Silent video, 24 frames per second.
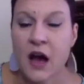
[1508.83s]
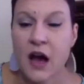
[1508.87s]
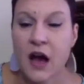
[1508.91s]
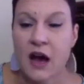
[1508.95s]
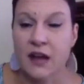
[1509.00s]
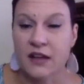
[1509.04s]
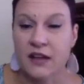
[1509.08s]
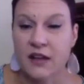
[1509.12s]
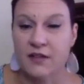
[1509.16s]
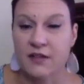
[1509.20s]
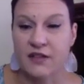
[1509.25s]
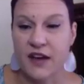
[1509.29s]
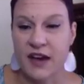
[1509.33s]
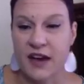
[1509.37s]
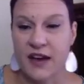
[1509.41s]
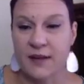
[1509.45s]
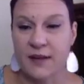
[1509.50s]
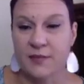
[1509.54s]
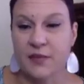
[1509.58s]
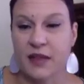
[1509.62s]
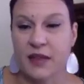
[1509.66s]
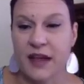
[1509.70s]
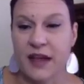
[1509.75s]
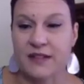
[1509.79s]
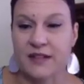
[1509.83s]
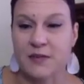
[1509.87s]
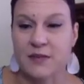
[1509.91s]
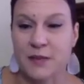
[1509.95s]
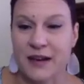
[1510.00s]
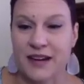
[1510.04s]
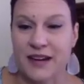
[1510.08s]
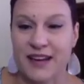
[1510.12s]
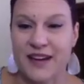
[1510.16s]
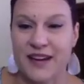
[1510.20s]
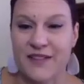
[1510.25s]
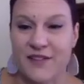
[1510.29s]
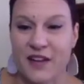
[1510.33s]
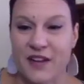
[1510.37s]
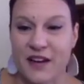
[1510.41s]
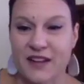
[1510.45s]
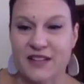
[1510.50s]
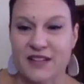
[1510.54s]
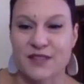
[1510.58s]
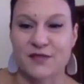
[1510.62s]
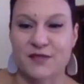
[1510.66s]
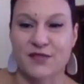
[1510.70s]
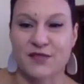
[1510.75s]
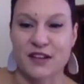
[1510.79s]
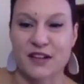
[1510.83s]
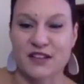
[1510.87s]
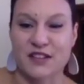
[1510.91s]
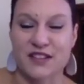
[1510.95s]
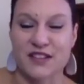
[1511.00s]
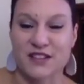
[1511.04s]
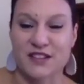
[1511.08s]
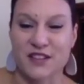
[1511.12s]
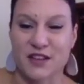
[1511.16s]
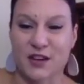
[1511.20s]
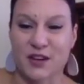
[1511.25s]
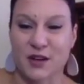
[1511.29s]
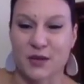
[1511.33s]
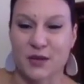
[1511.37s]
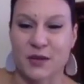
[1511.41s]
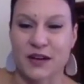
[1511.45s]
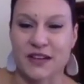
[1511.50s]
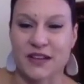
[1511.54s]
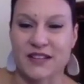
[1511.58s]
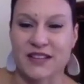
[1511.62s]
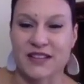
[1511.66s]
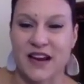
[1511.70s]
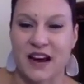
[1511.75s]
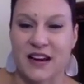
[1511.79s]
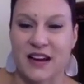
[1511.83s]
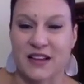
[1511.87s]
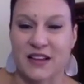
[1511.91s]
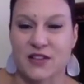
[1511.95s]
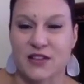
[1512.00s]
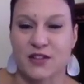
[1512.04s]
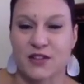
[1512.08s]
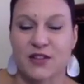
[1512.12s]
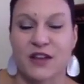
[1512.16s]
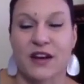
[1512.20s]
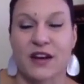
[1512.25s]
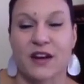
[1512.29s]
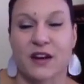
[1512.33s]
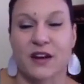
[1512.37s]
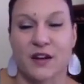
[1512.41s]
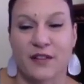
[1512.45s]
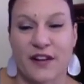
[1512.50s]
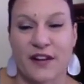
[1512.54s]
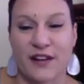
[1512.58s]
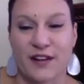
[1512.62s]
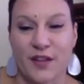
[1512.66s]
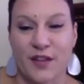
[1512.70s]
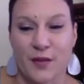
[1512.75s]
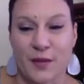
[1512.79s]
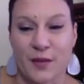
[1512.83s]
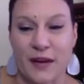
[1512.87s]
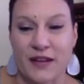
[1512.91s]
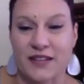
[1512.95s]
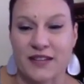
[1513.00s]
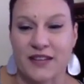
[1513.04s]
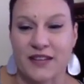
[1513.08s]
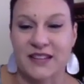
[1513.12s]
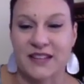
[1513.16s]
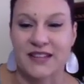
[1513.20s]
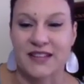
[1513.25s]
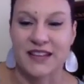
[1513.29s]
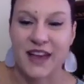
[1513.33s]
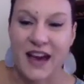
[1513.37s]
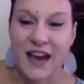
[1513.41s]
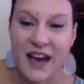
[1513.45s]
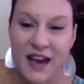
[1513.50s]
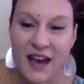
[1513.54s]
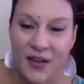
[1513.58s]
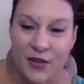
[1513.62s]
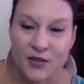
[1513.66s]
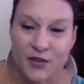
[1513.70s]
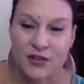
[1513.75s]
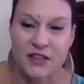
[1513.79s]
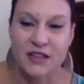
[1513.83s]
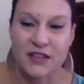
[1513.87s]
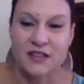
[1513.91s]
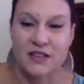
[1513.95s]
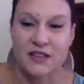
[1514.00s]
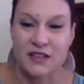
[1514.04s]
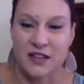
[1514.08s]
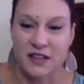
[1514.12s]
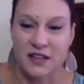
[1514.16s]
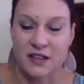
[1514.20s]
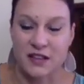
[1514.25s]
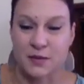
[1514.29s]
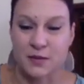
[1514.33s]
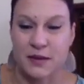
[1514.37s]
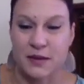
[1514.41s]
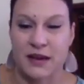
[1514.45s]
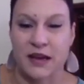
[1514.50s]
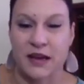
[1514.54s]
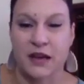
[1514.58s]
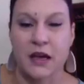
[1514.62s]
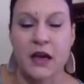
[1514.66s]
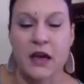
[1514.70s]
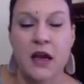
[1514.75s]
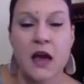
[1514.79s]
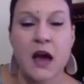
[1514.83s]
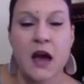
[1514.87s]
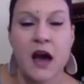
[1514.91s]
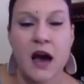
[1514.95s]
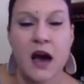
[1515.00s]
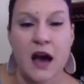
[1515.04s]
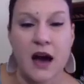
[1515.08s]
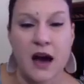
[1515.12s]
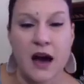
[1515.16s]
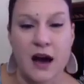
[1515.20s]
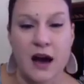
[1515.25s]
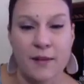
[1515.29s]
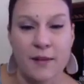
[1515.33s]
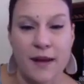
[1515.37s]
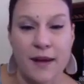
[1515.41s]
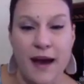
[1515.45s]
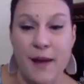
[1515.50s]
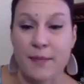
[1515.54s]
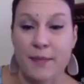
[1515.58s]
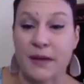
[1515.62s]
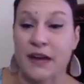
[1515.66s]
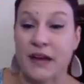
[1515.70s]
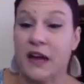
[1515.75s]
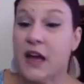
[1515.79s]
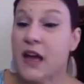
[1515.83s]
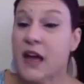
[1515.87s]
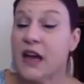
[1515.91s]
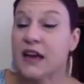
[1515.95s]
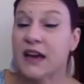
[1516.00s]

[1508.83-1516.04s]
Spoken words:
Yvette, last Monday I invited some friends to dinner. We decided to do that on a regular basis. Yeah, those kinds of things make happen.